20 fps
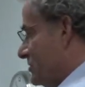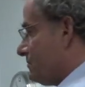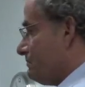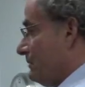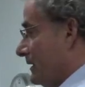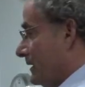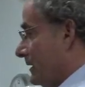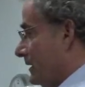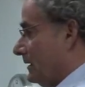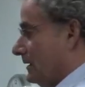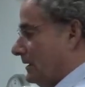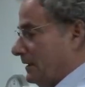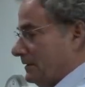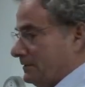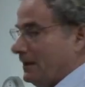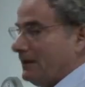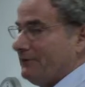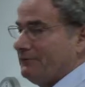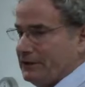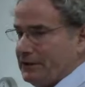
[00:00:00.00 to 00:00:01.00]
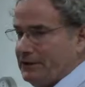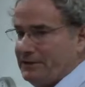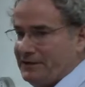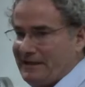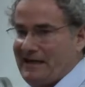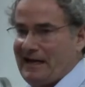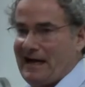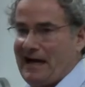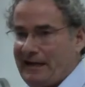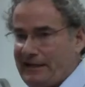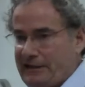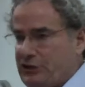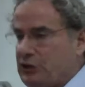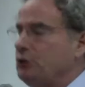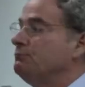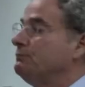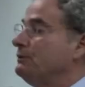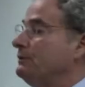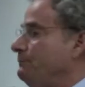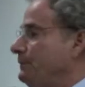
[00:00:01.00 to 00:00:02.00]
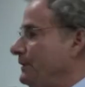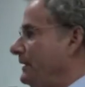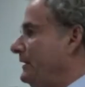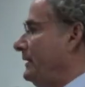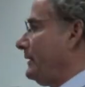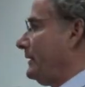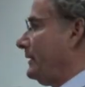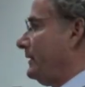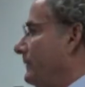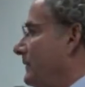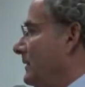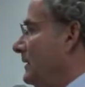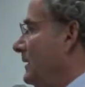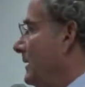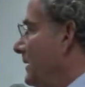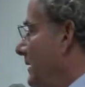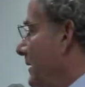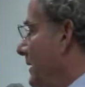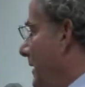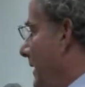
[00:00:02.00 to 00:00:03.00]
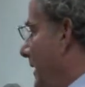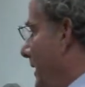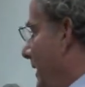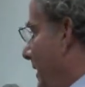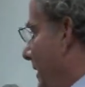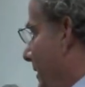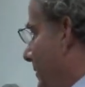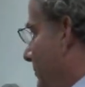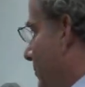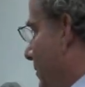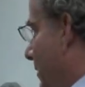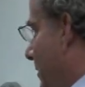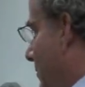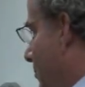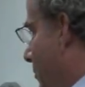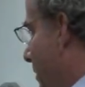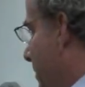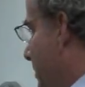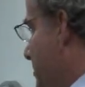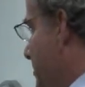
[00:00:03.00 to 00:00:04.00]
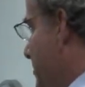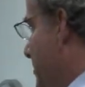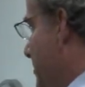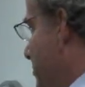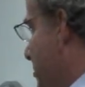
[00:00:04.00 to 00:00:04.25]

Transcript: just being a loving and kind human being? And what is the